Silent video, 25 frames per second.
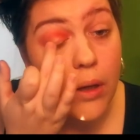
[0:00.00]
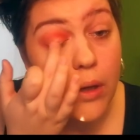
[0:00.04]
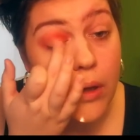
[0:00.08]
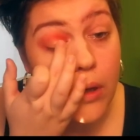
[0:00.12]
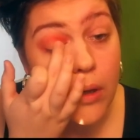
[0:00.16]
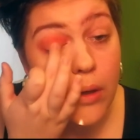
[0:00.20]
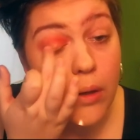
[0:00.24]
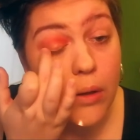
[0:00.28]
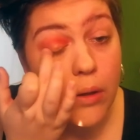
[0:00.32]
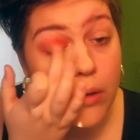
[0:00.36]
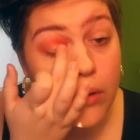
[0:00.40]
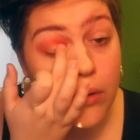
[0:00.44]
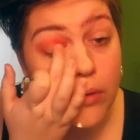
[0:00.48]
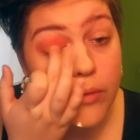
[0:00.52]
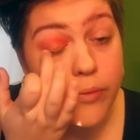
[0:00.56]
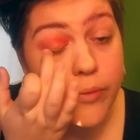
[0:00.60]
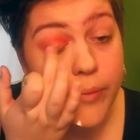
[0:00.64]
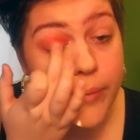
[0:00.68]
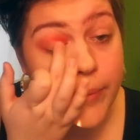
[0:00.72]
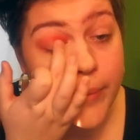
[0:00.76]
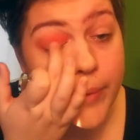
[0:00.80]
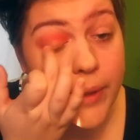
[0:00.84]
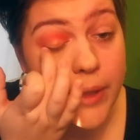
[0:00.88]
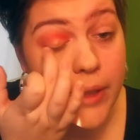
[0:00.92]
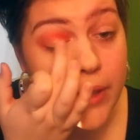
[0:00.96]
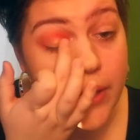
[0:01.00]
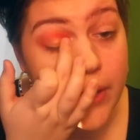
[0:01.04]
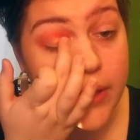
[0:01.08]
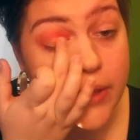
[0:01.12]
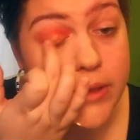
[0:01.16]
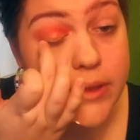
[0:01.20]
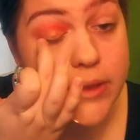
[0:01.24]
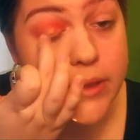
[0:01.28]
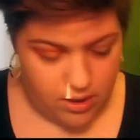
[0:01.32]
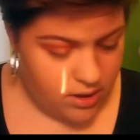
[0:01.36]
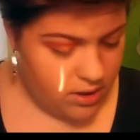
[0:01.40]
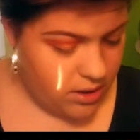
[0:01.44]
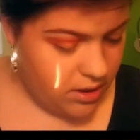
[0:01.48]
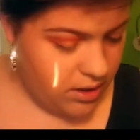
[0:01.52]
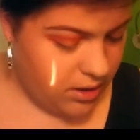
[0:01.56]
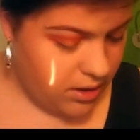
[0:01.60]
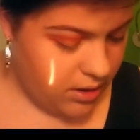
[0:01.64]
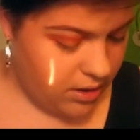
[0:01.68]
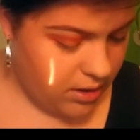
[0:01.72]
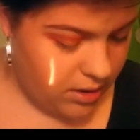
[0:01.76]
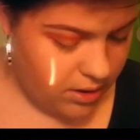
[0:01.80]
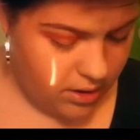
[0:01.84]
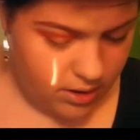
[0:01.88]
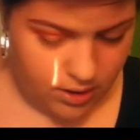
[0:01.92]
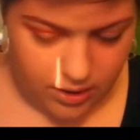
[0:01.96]
all over my lids,
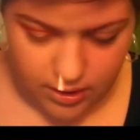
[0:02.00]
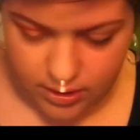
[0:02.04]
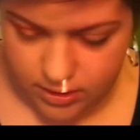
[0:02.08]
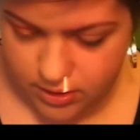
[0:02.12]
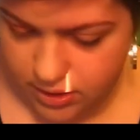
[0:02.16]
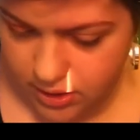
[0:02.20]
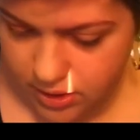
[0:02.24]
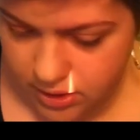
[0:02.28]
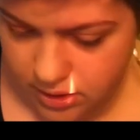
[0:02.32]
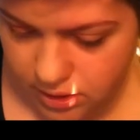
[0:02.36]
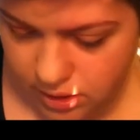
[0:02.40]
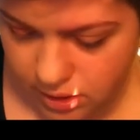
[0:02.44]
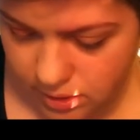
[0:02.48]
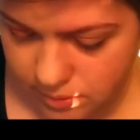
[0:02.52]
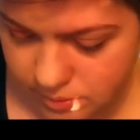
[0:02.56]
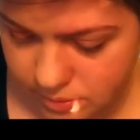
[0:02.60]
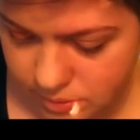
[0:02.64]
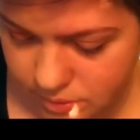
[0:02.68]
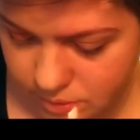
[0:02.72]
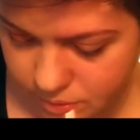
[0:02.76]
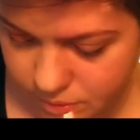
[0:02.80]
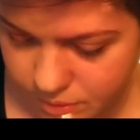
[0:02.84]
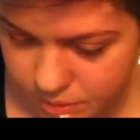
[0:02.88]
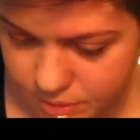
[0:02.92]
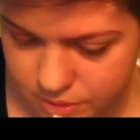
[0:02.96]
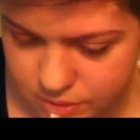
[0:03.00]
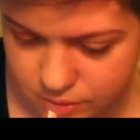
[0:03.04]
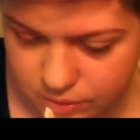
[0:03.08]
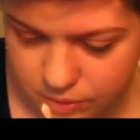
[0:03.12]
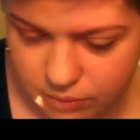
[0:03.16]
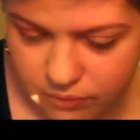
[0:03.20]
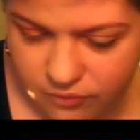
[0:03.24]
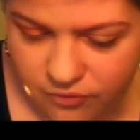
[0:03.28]
and then I'm going to